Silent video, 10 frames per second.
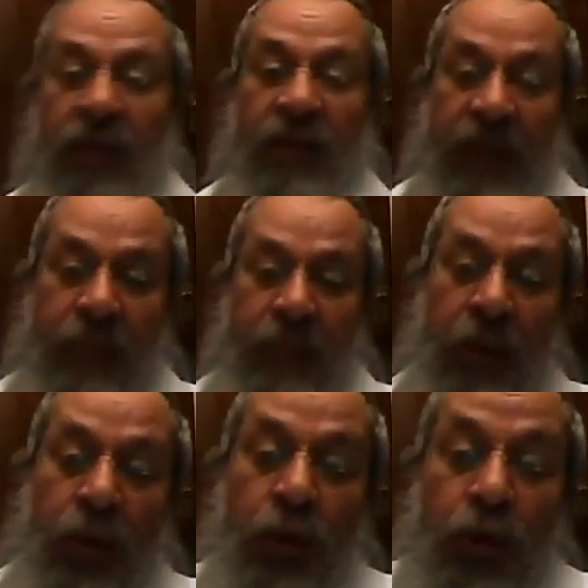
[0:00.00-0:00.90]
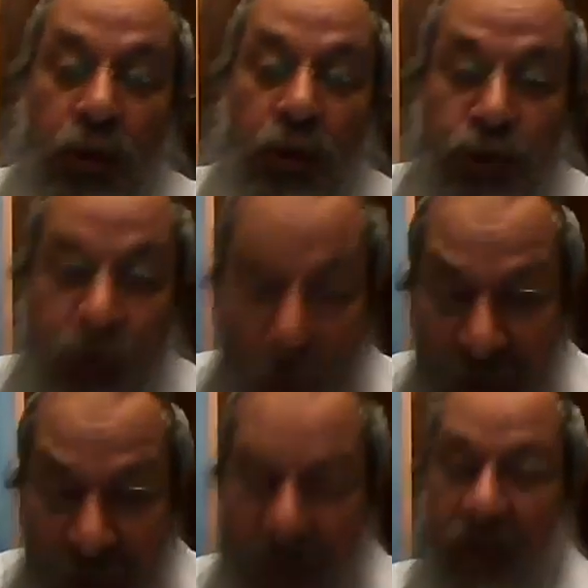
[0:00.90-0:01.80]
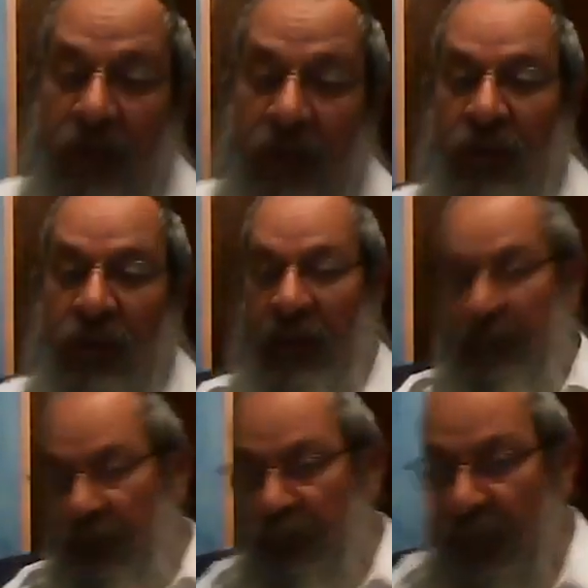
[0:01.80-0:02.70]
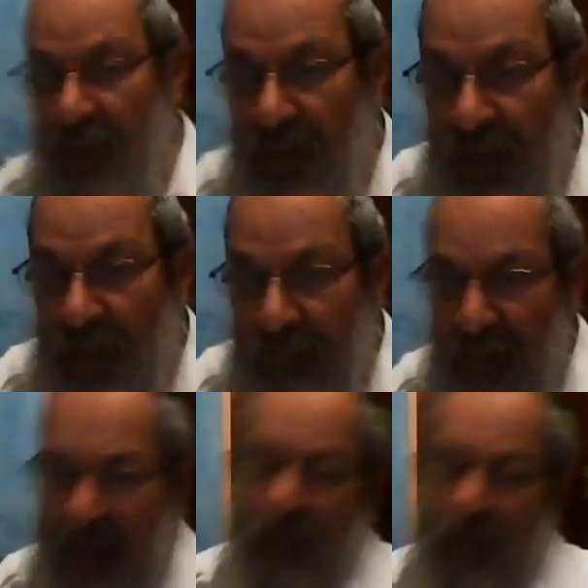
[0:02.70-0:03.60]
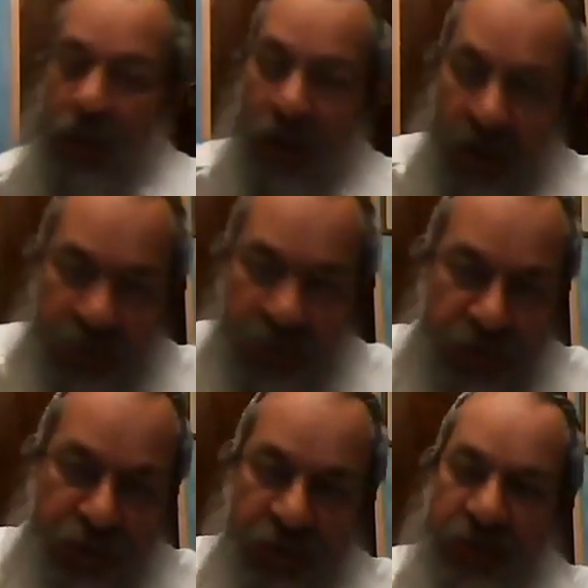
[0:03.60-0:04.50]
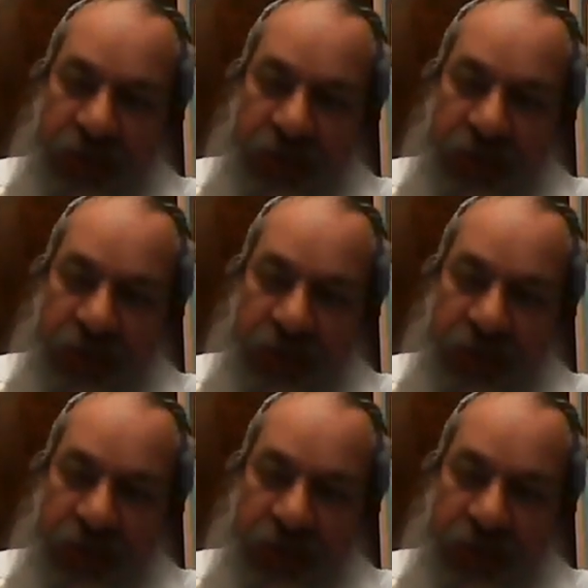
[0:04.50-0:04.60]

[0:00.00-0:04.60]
Rebbe joined them. But on the journey,